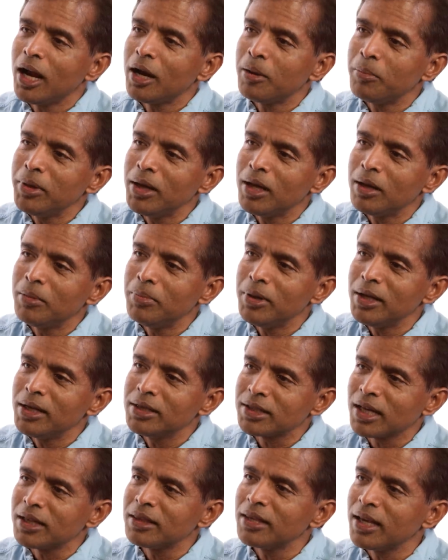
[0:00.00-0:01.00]
Airbnb
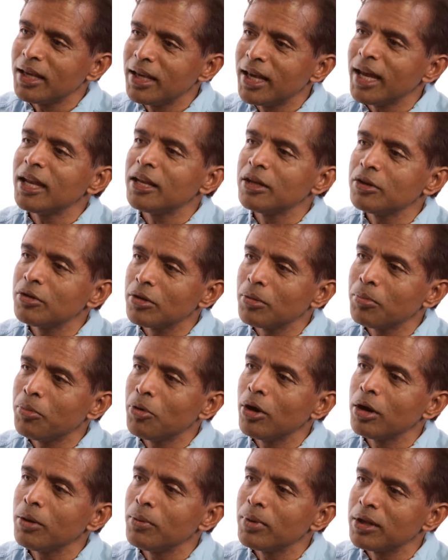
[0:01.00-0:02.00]
is, I think, getting to the
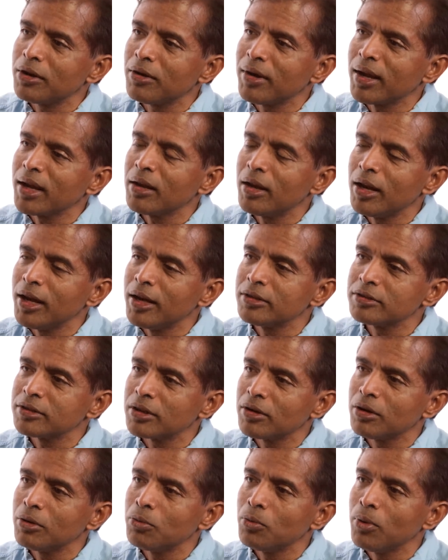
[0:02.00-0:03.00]
point where the
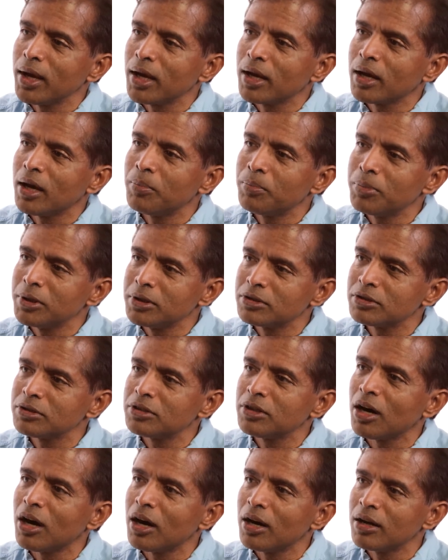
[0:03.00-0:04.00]
regulators are going to wake up and
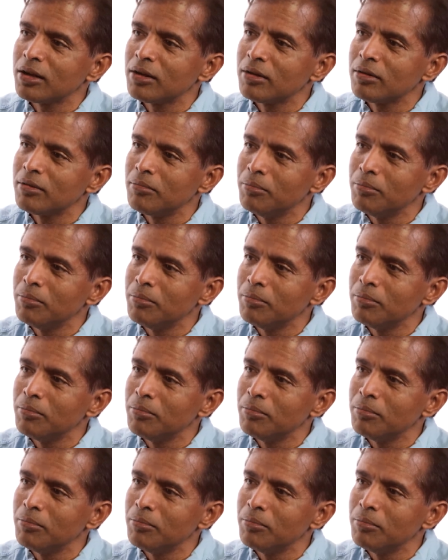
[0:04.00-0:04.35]
start